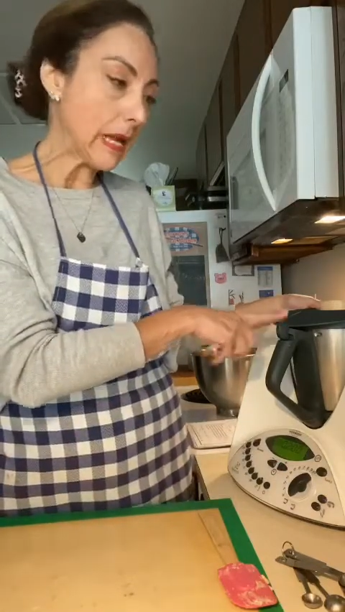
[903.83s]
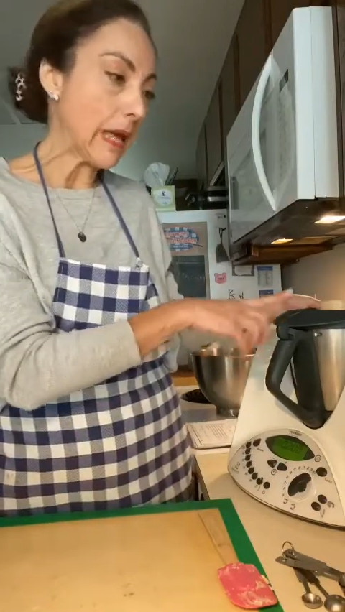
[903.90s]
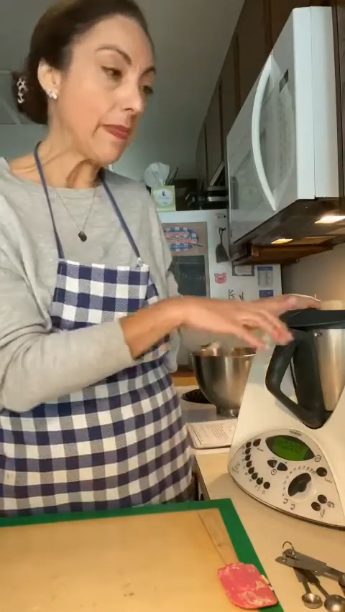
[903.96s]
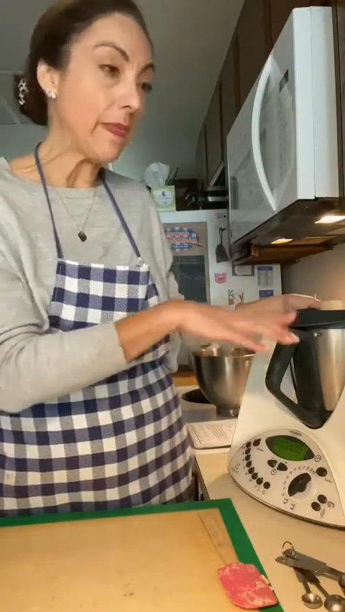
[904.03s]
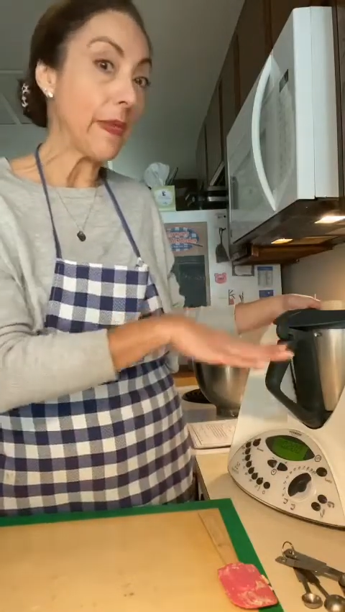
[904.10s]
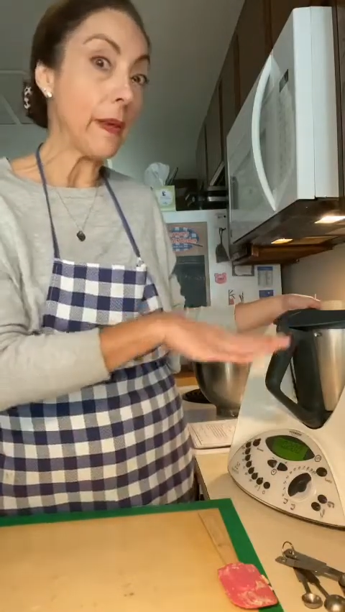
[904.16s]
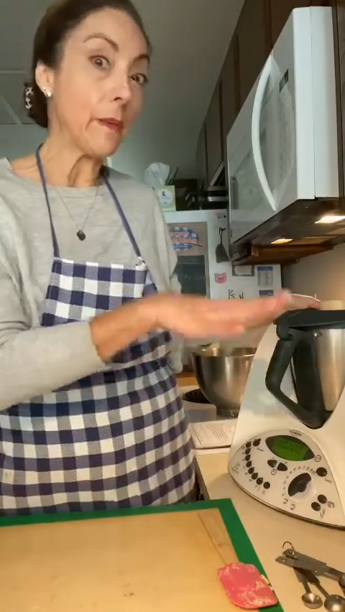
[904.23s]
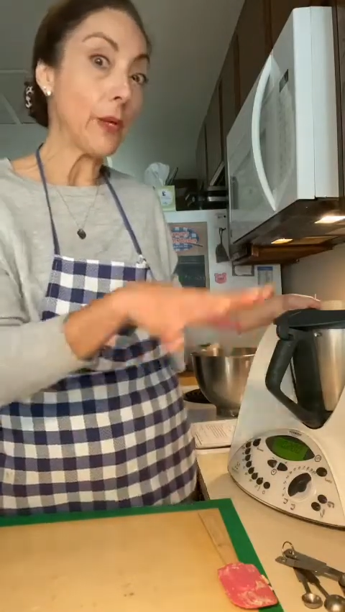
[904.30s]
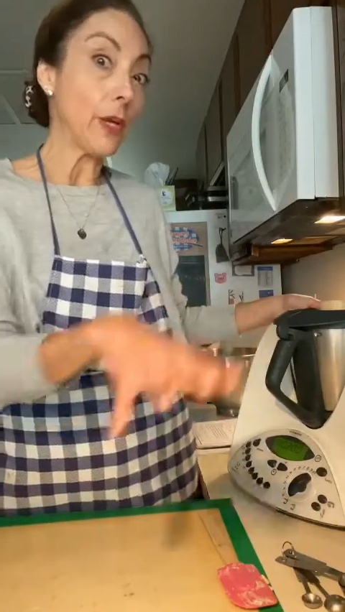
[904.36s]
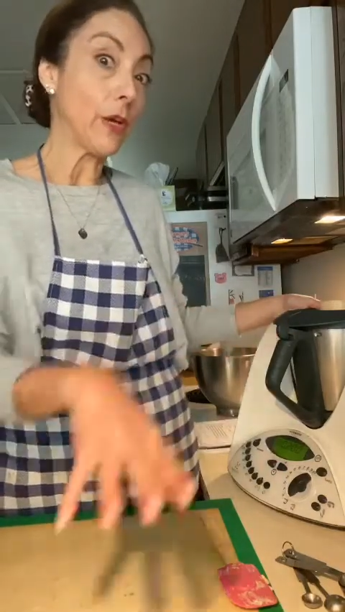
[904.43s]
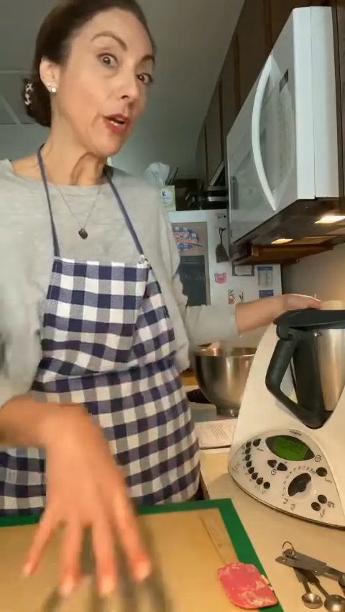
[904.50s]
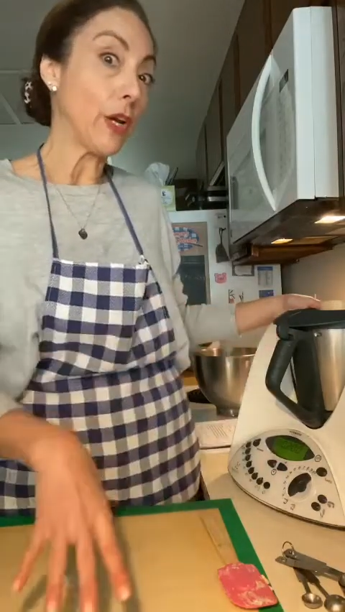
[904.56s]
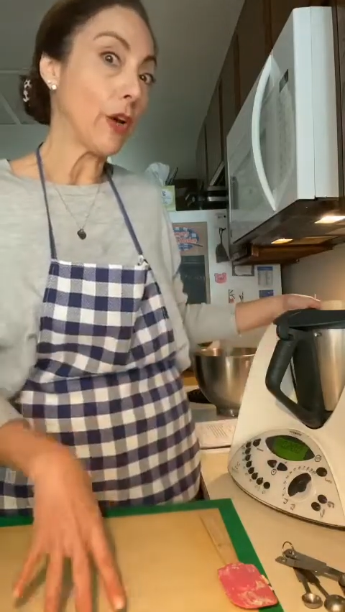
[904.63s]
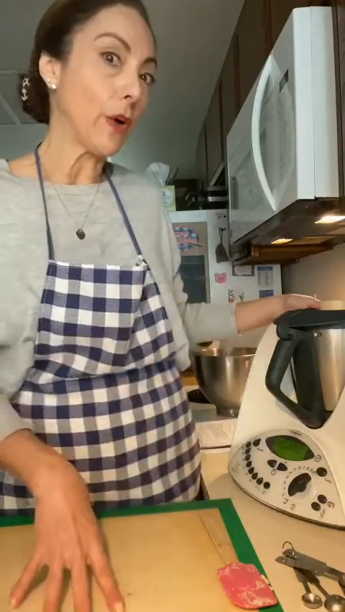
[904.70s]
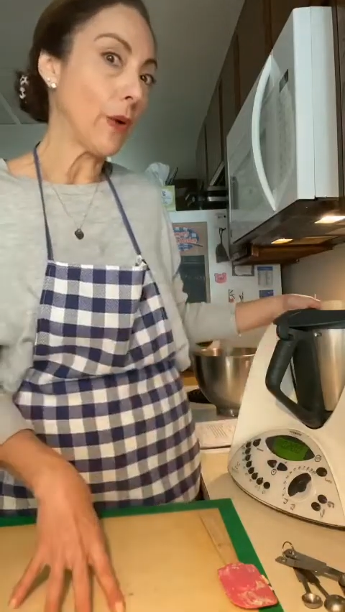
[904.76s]
and then we're going
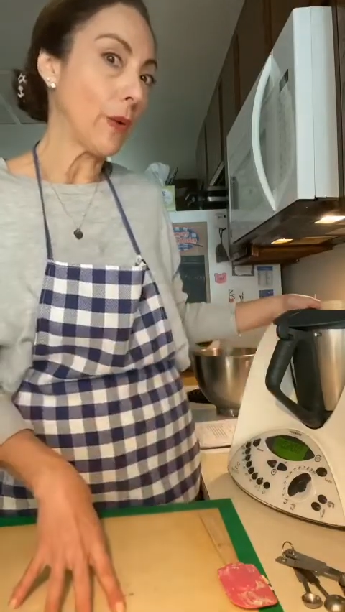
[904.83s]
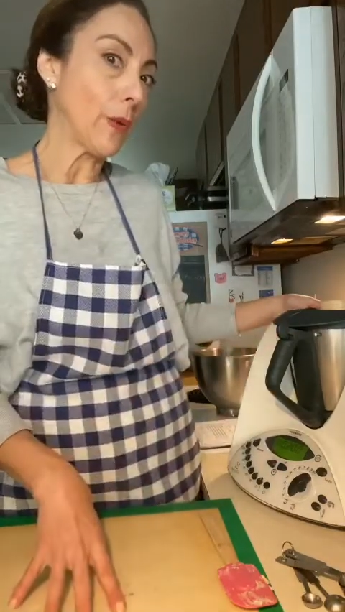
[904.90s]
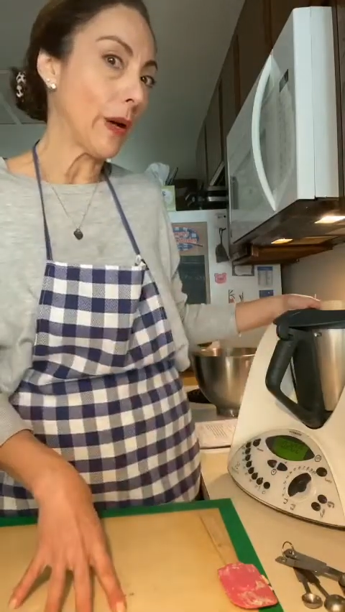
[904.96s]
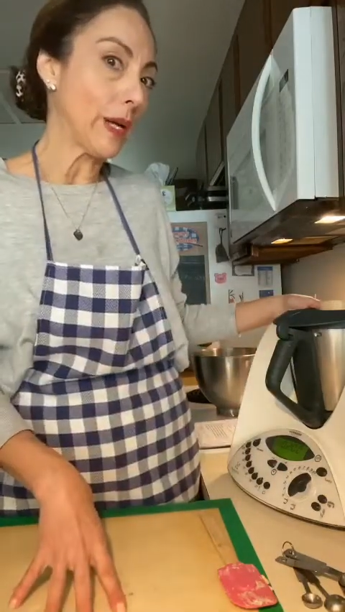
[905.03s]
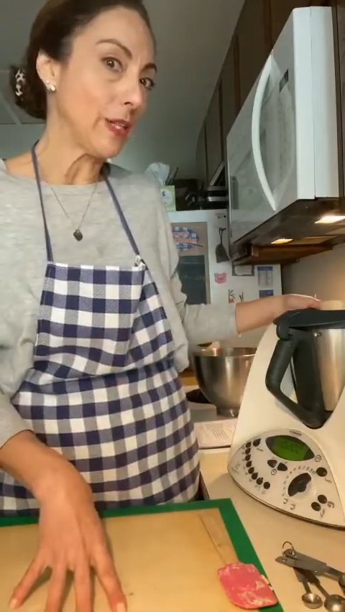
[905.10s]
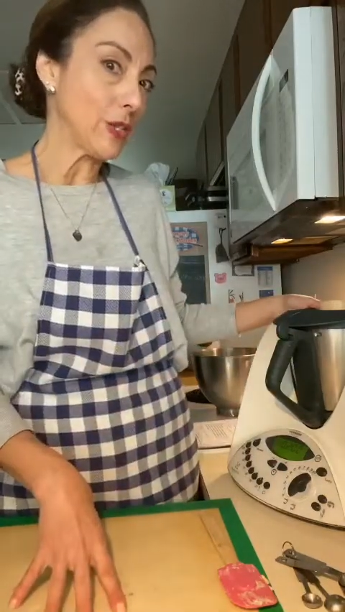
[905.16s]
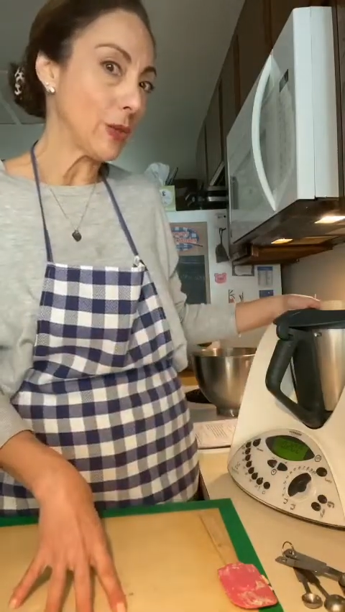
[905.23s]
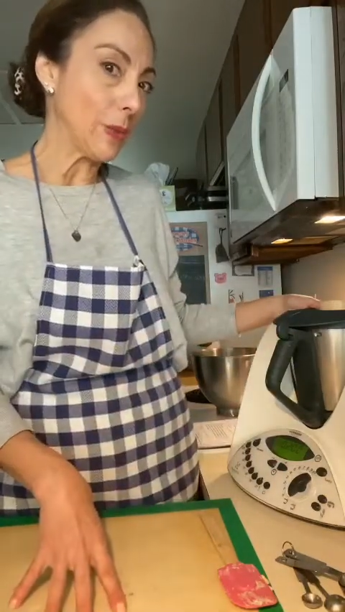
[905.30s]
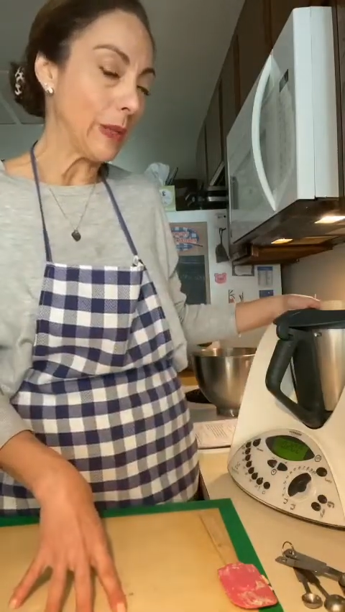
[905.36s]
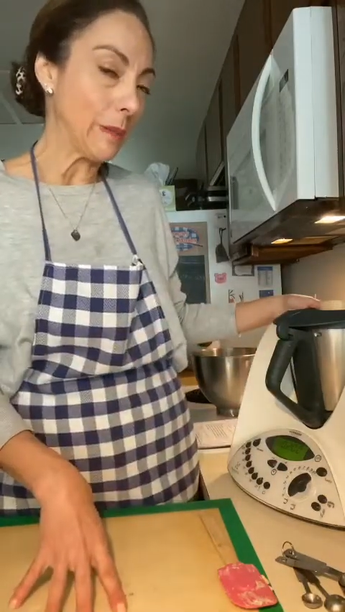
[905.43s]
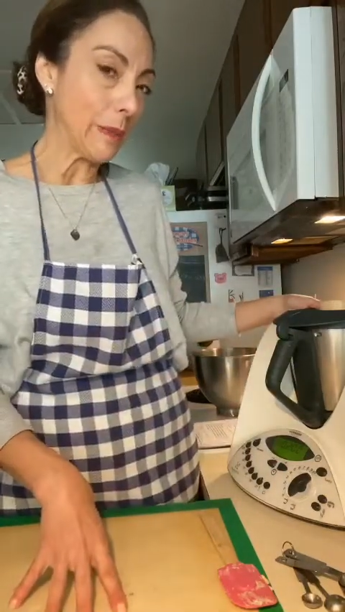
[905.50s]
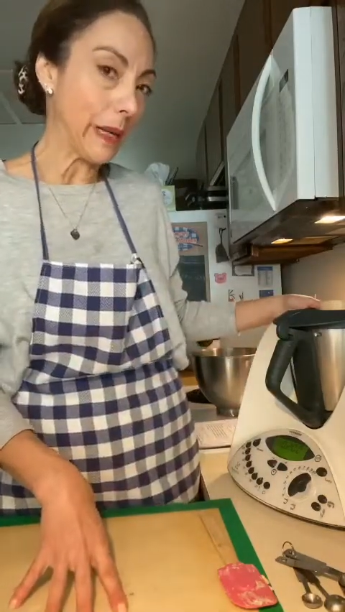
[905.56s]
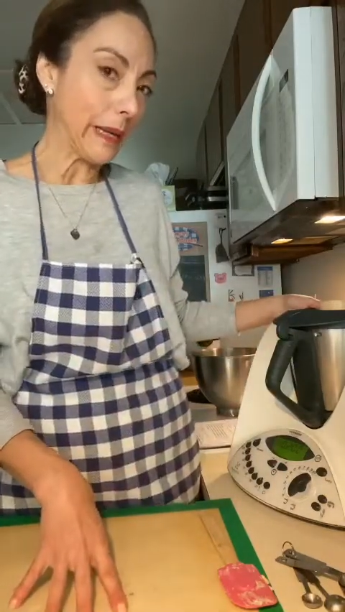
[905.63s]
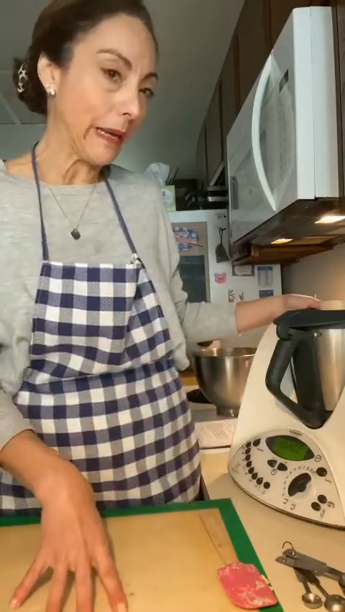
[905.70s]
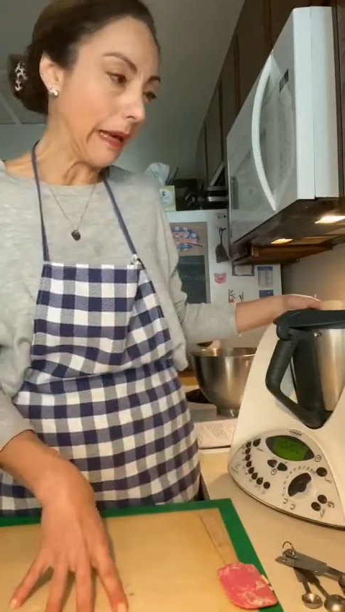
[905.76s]
to go and do it
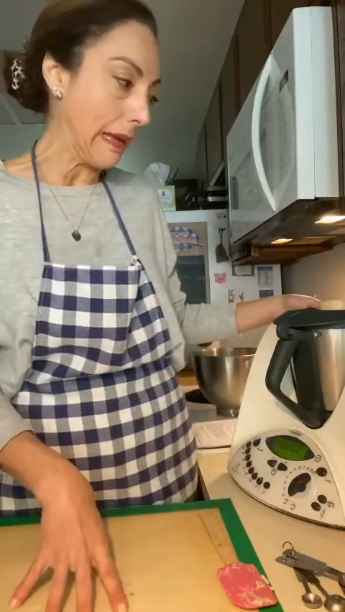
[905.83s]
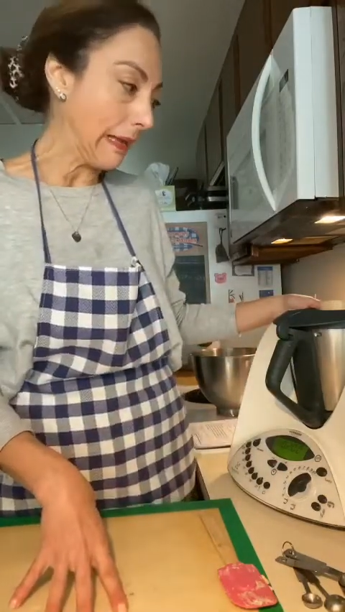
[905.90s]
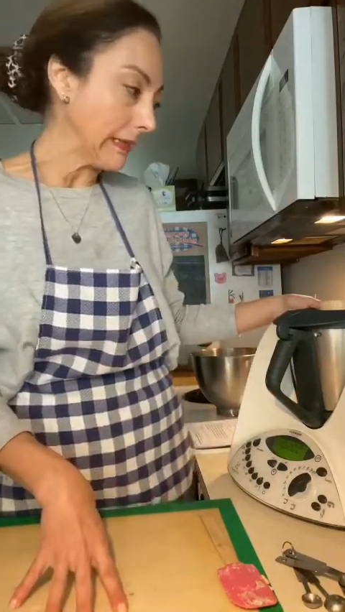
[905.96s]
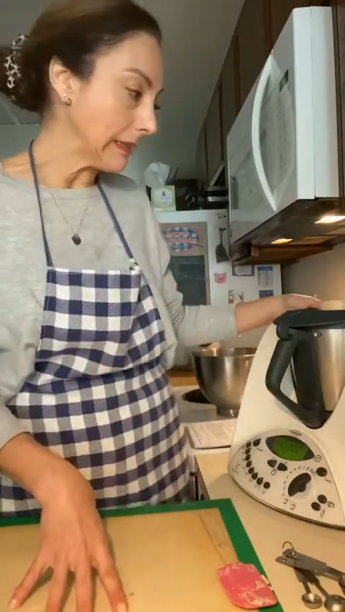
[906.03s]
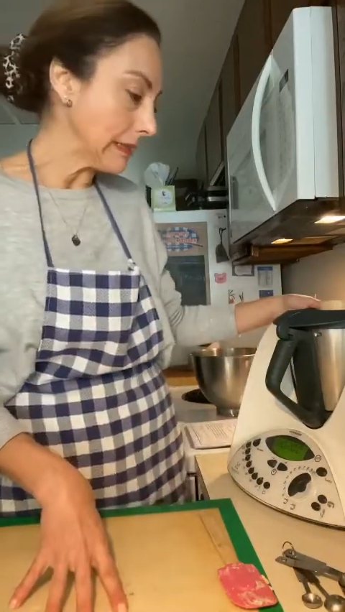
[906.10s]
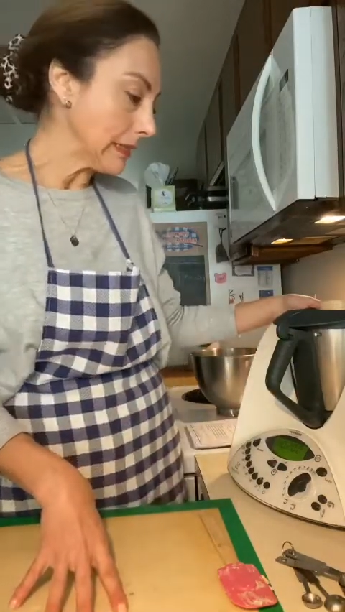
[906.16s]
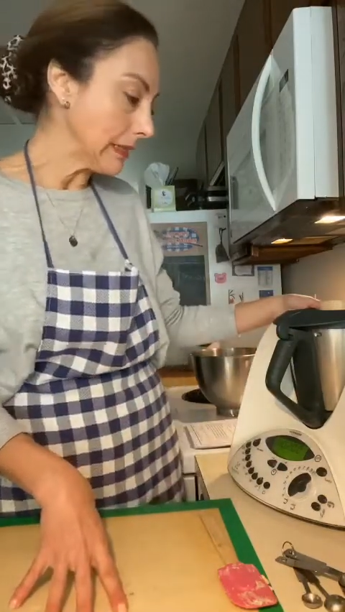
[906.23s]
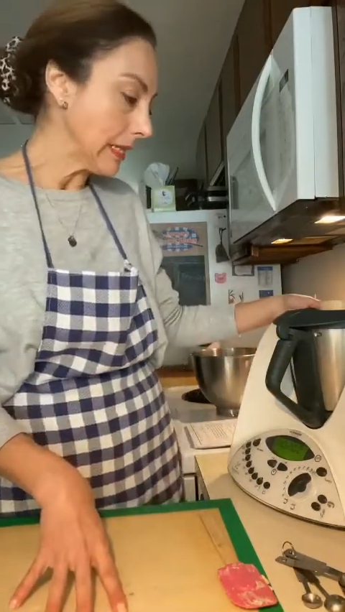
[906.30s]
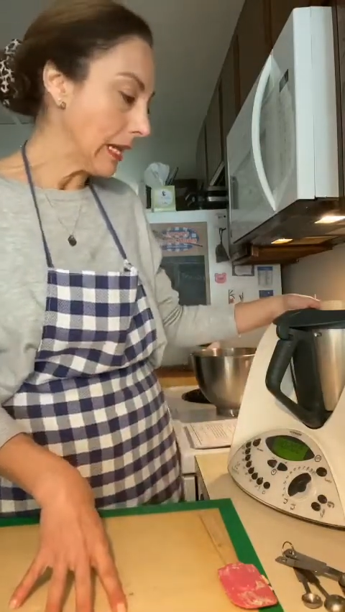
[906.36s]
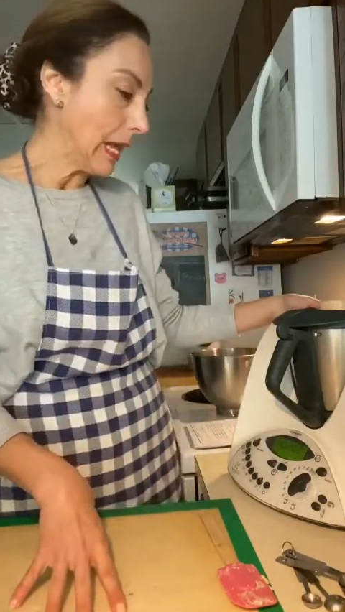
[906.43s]
by hand,